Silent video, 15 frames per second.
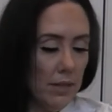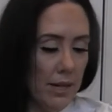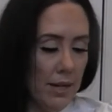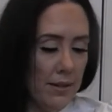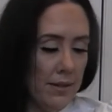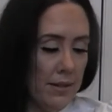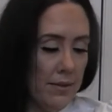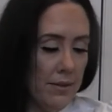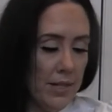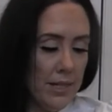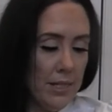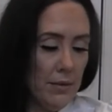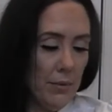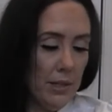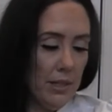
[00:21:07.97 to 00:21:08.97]
And then
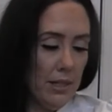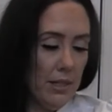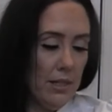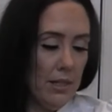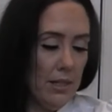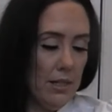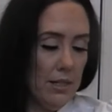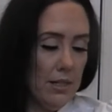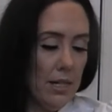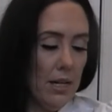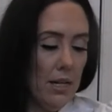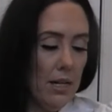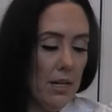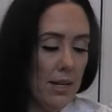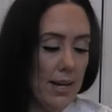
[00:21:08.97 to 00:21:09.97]
this one is
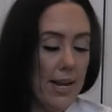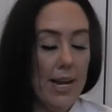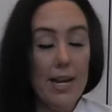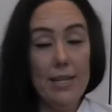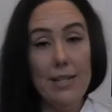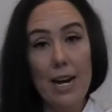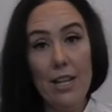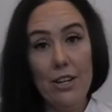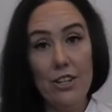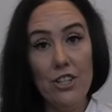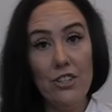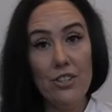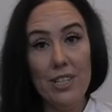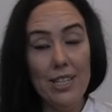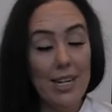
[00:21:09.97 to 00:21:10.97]
a Dollar
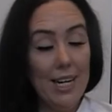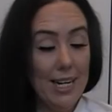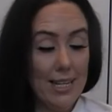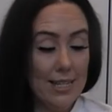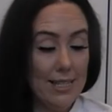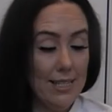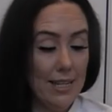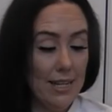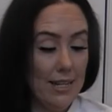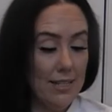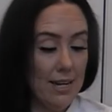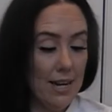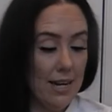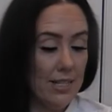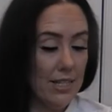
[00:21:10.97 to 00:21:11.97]
Tree hand
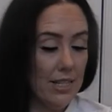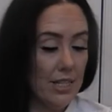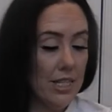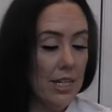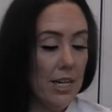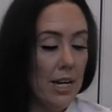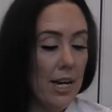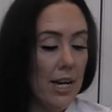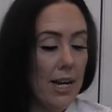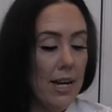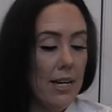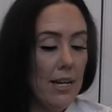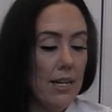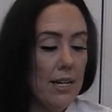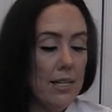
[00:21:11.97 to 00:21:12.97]
sanitizer.
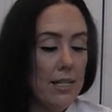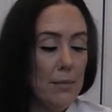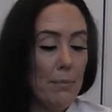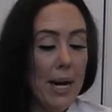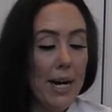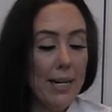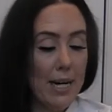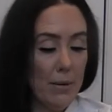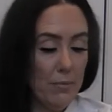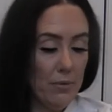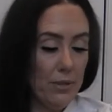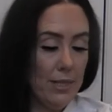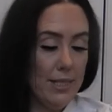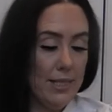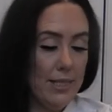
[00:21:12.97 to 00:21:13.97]
It's pineapple
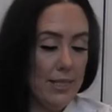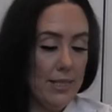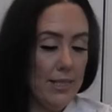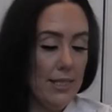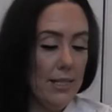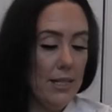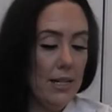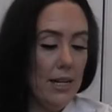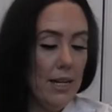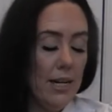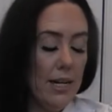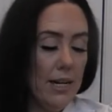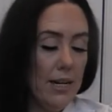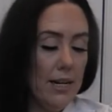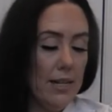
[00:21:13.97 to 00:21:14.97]
scented.
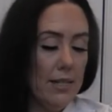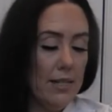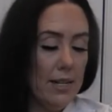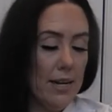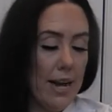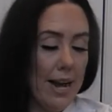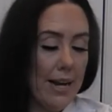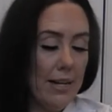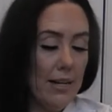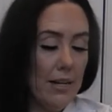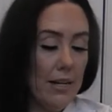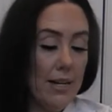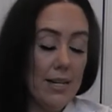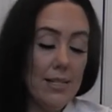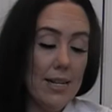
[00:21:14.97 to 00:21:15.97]
It is an
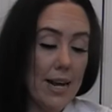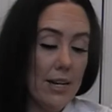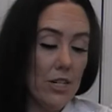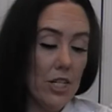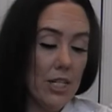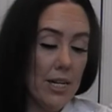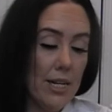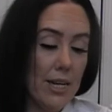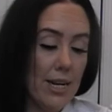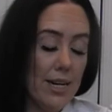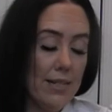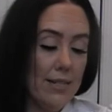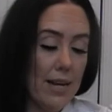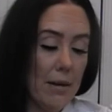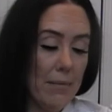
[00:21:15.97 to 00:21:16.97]
it's actually an
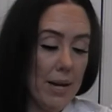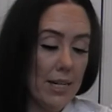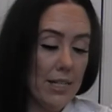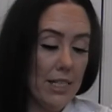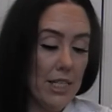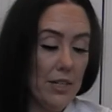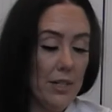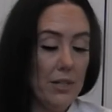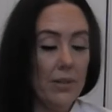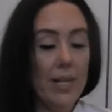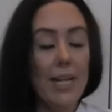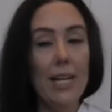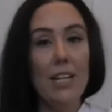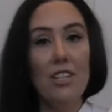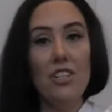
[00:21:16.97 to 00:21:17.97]
antibacterial
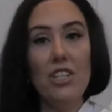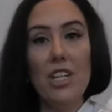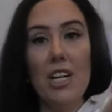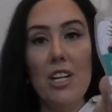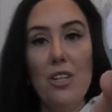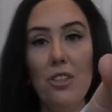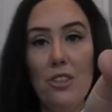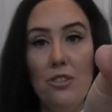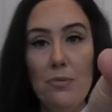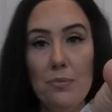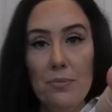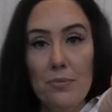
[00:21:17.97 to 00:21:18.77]
hand gel.